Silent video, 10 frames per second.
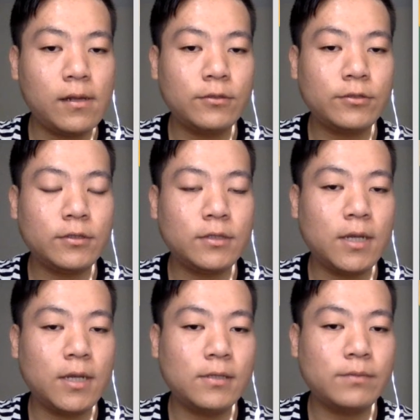to the
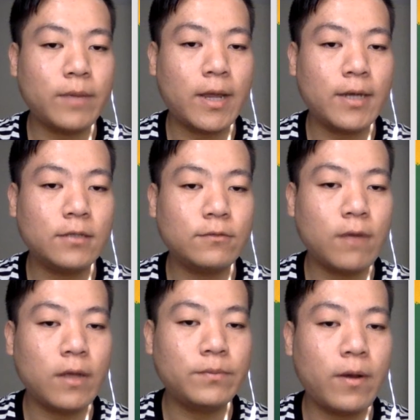nth minus
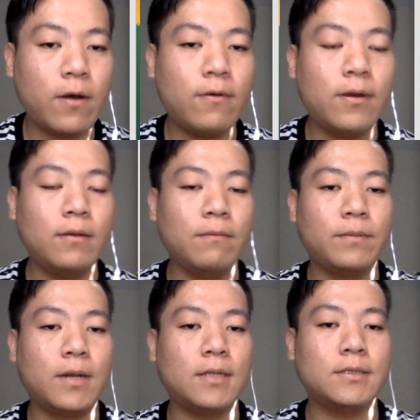1's power
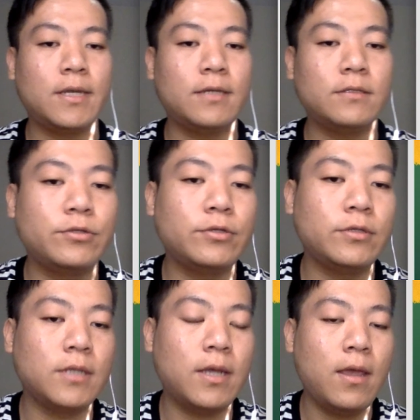plus x
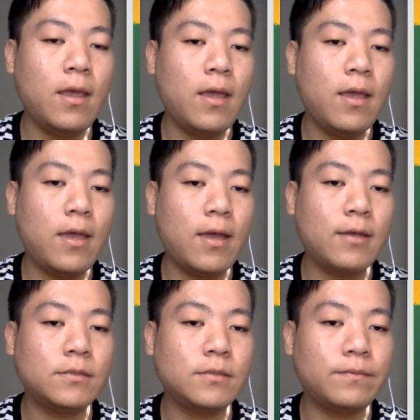to the
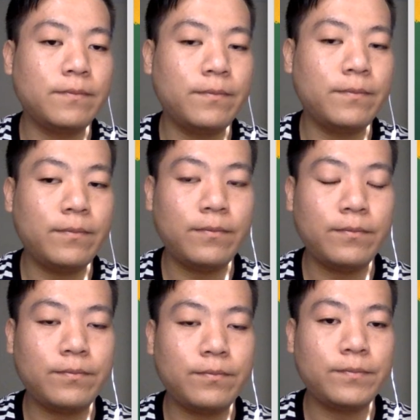nth
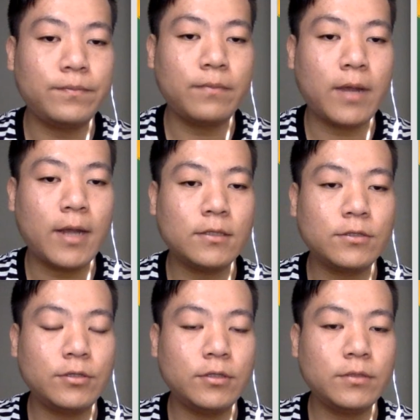minus
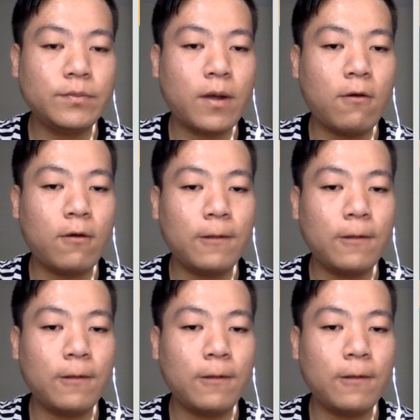2's power.